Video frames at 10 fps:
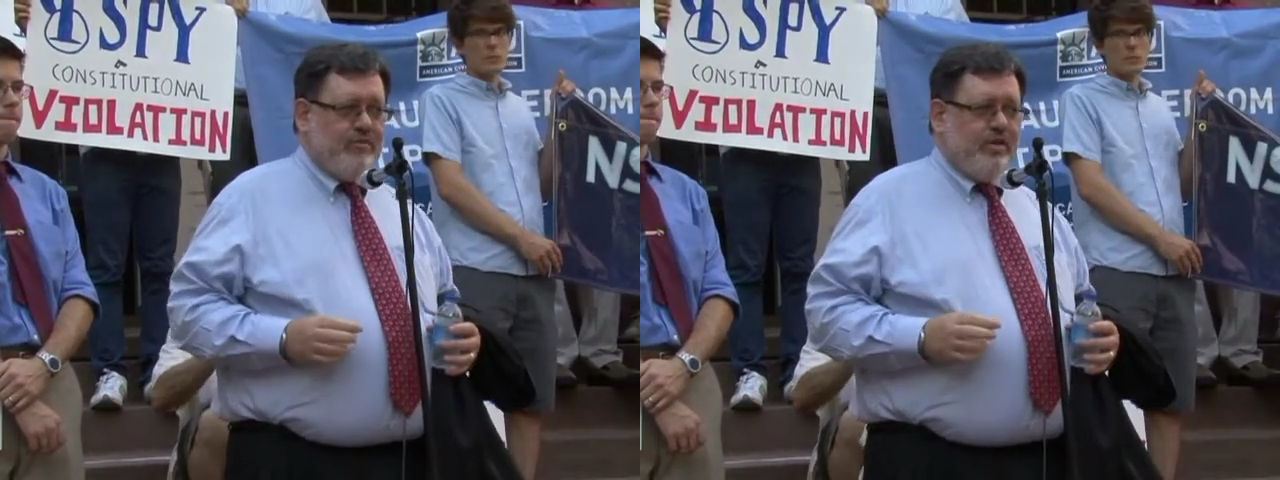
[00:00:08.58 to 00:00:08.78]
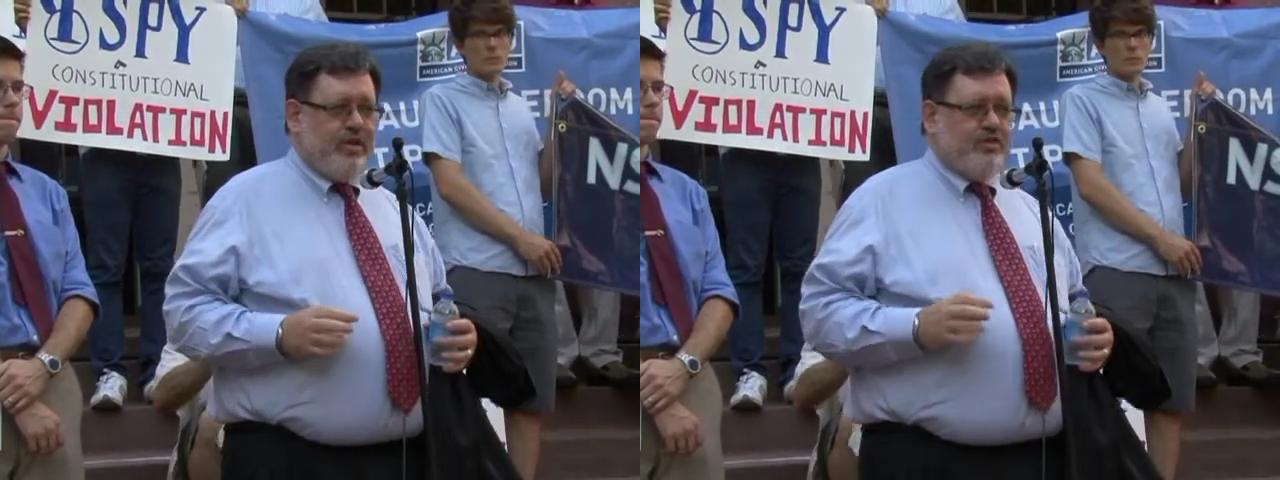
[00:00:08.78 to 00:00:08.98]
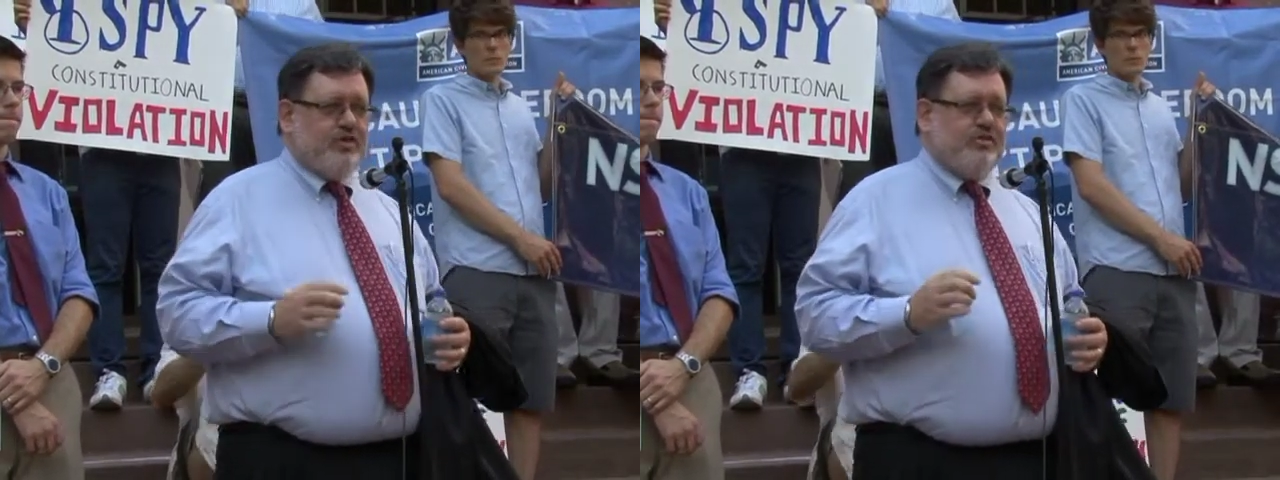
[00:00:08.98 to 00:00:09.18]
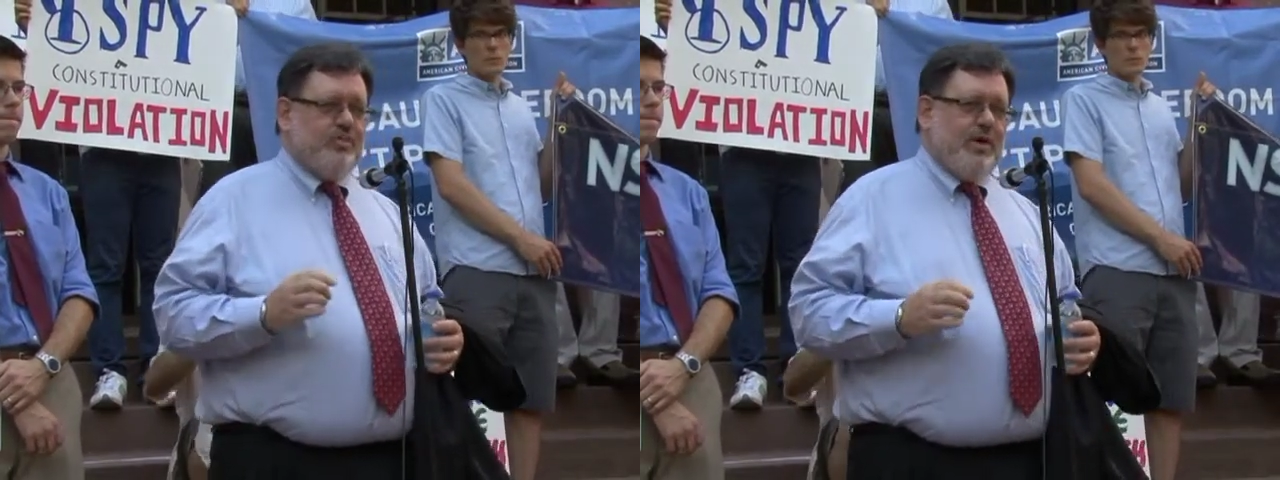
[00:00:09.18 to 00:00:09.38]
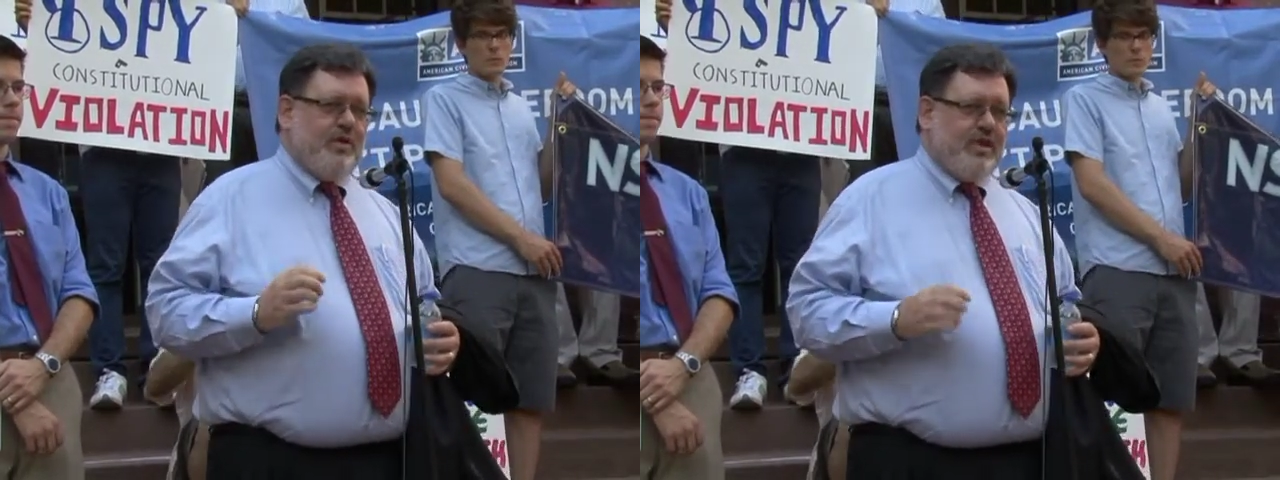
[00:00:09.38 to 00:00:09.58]
revelations
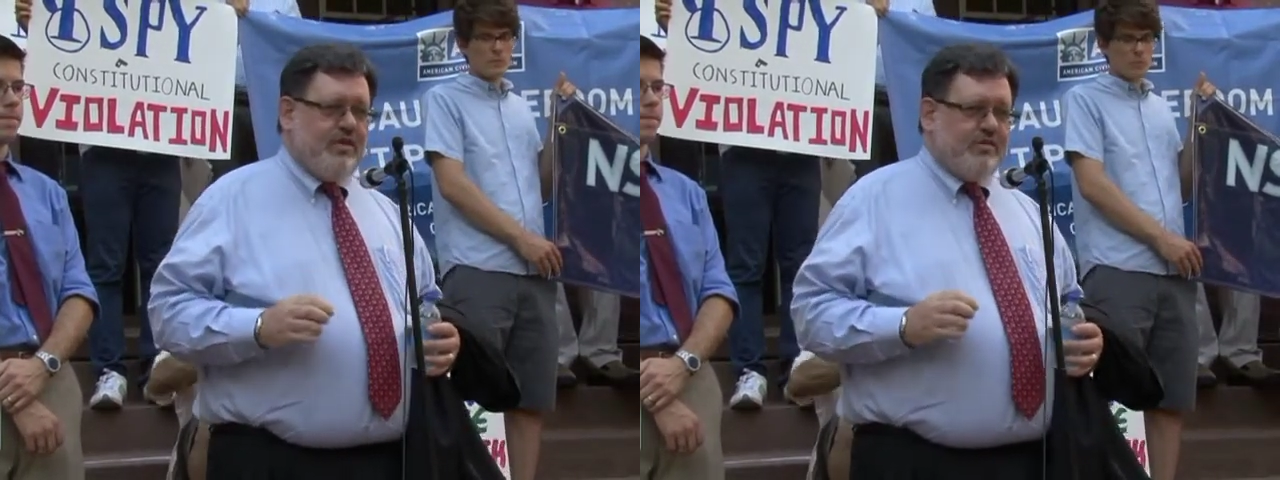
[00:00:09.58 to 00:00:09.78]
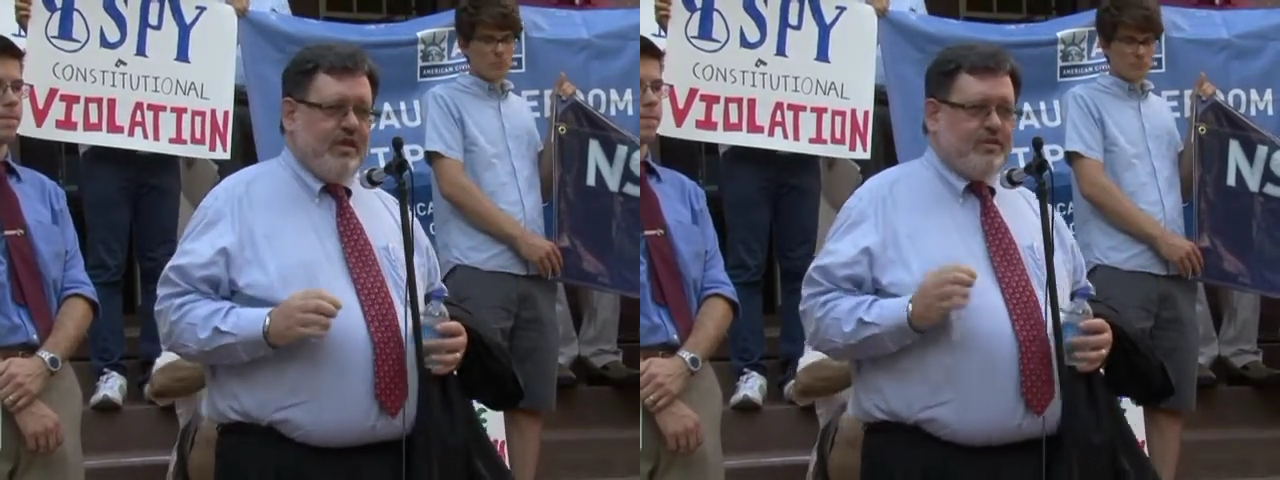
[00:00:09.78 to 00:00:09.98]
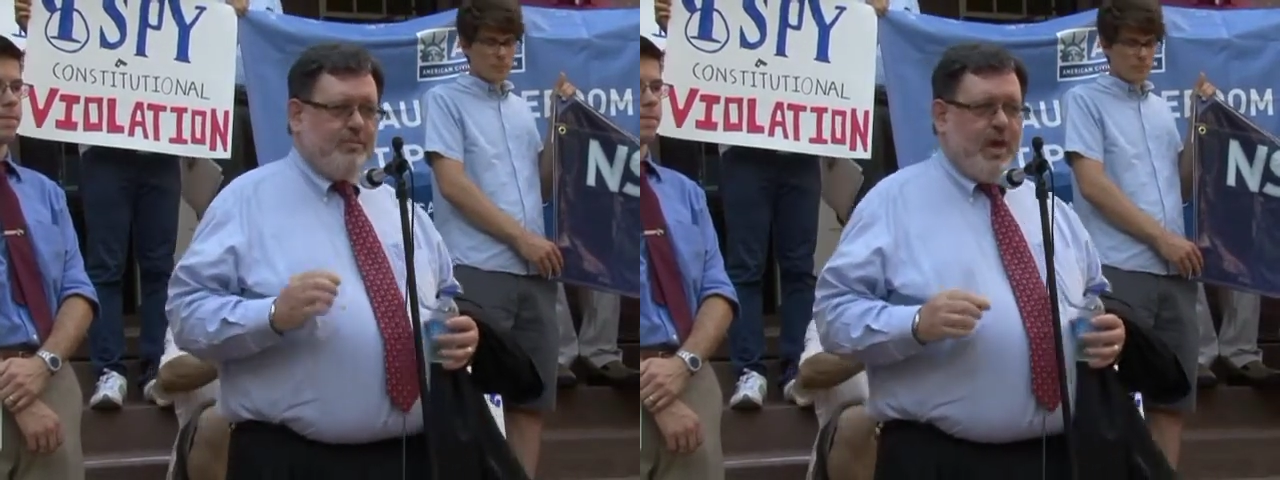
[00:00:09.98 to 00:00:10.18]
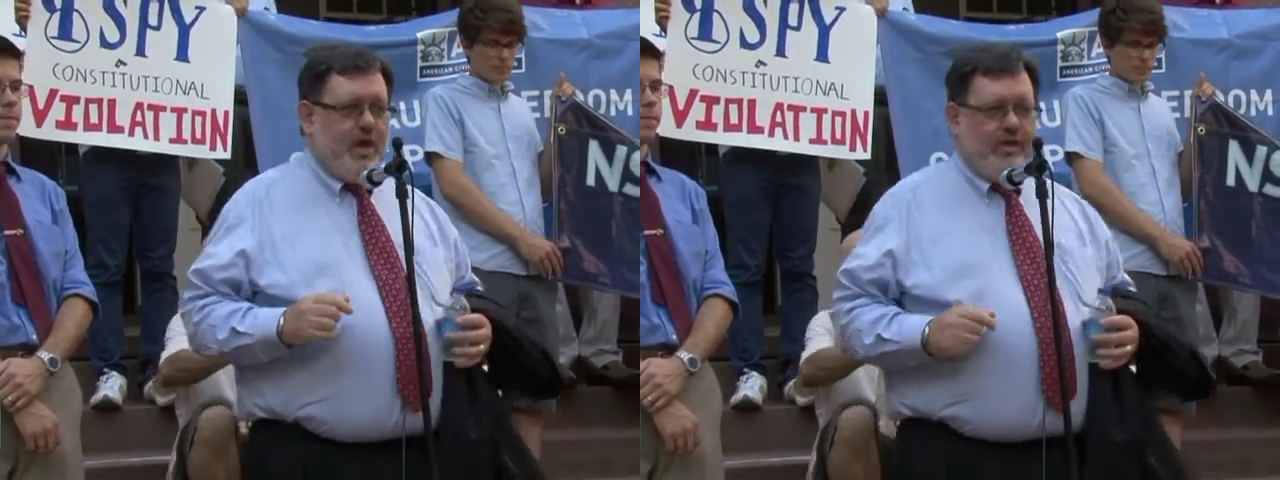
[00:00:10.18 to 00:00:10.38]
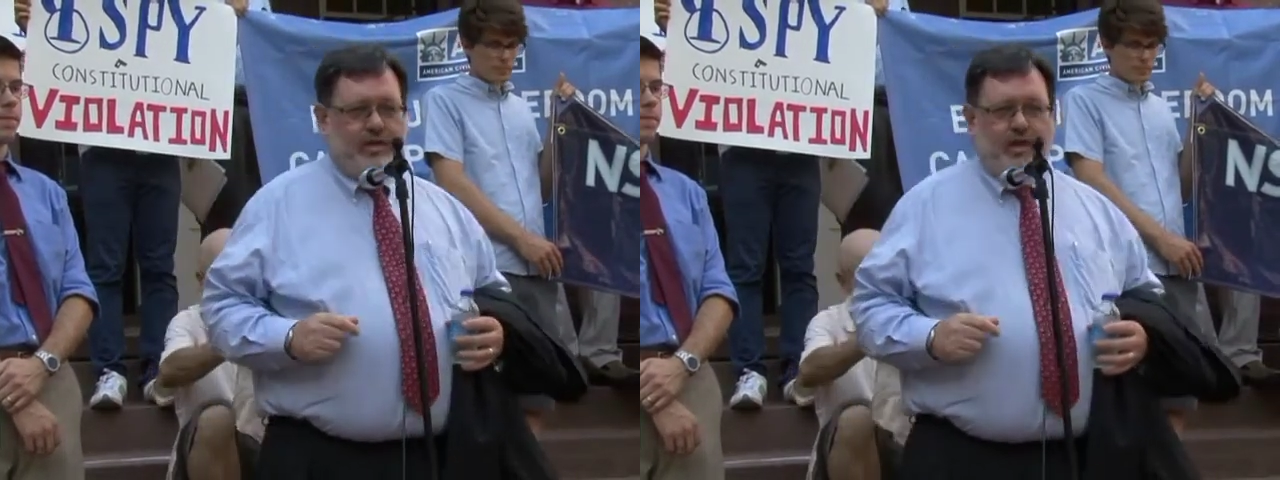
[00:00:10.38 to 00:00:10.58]
about NSA
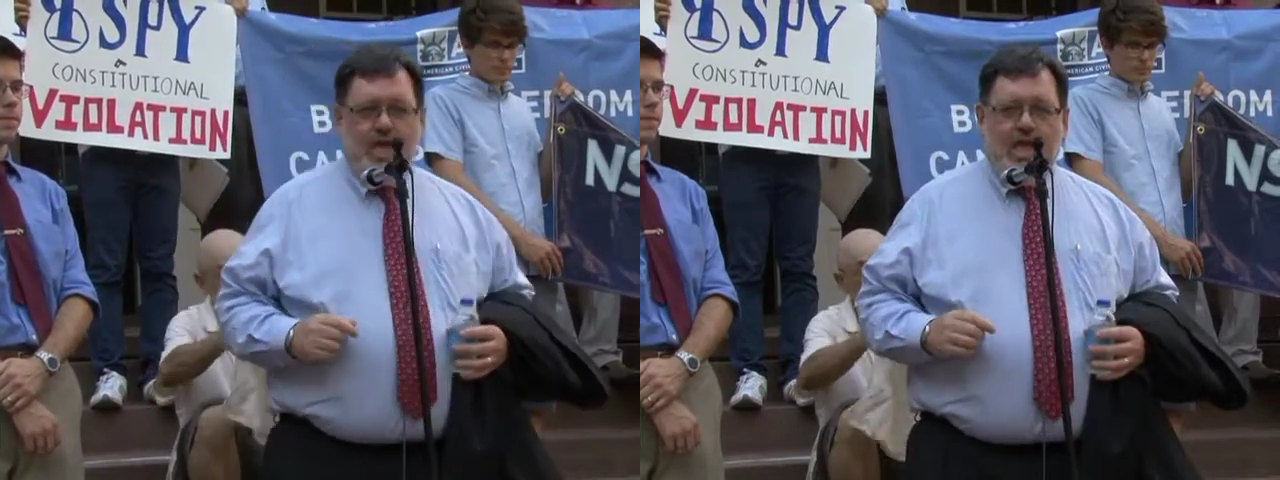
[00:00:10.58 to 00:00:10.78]
spying,